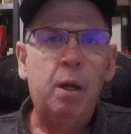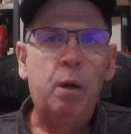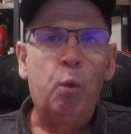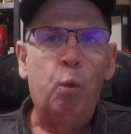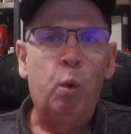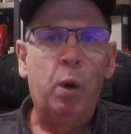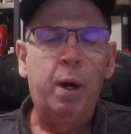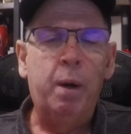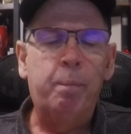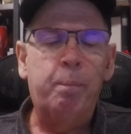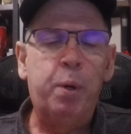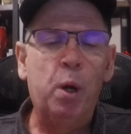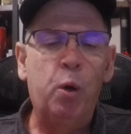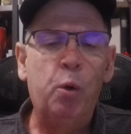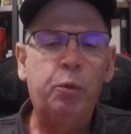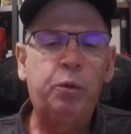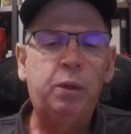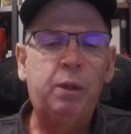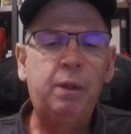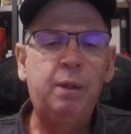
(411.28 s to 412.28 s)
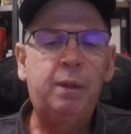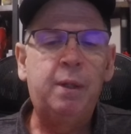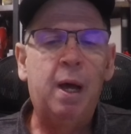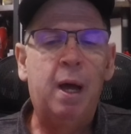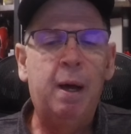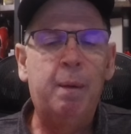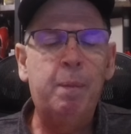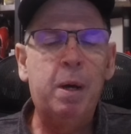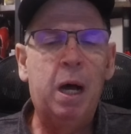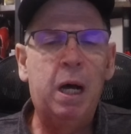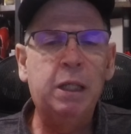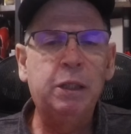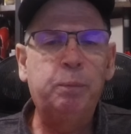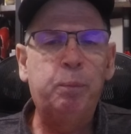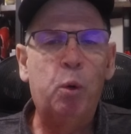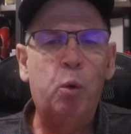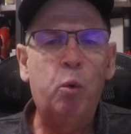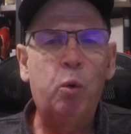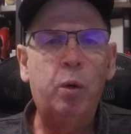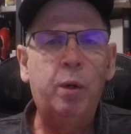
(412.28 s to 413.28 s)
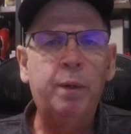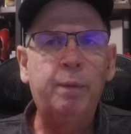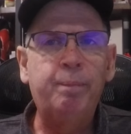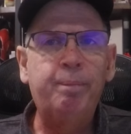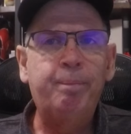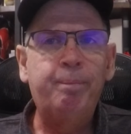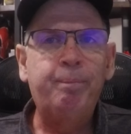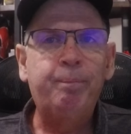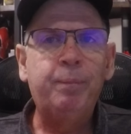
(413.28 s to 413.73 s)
where both Tom Osborne